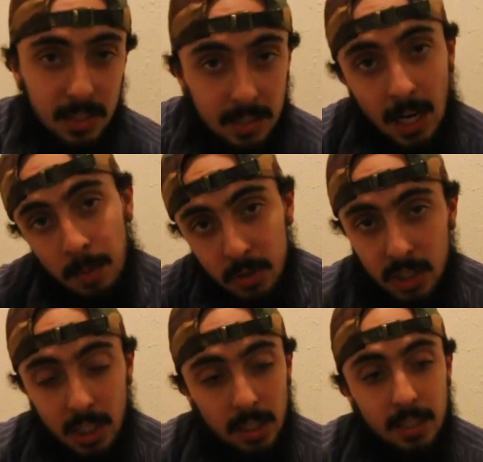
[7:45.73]
because I'm
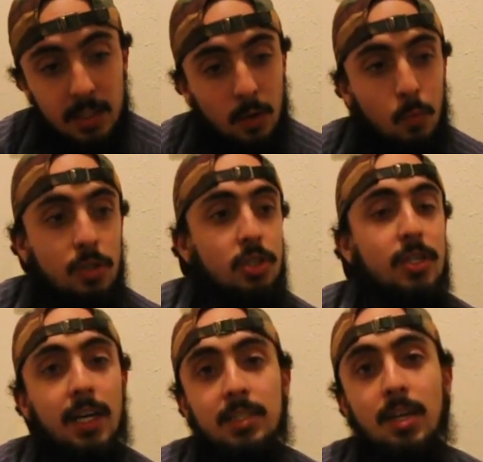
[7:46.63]
just curious on what you
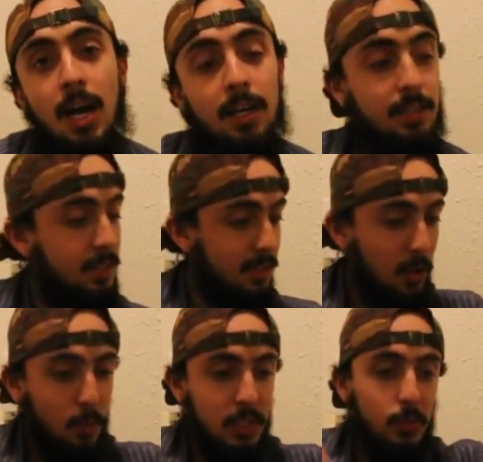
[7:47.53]
guys got, because it's
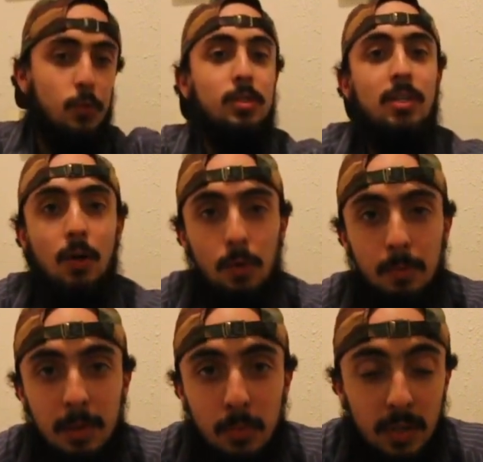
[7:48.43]
always cool to know what
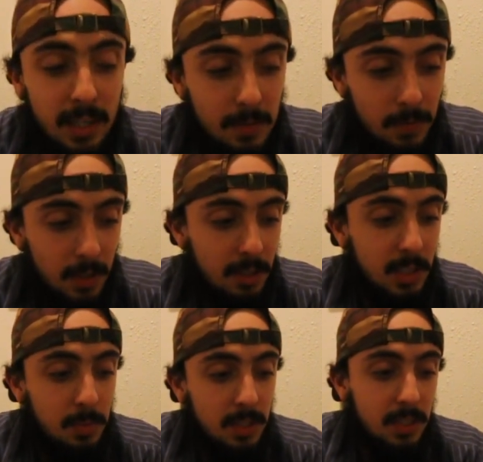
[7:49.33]
people are getting for
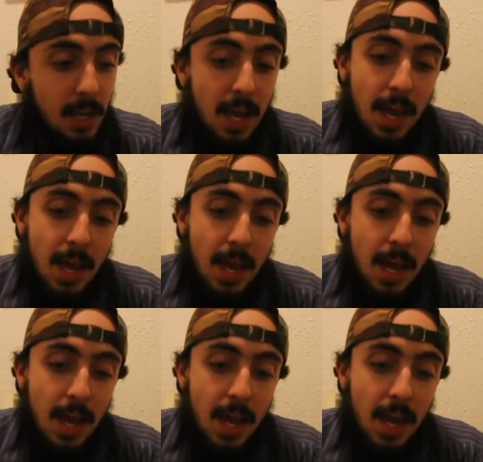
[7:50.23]
Christmas.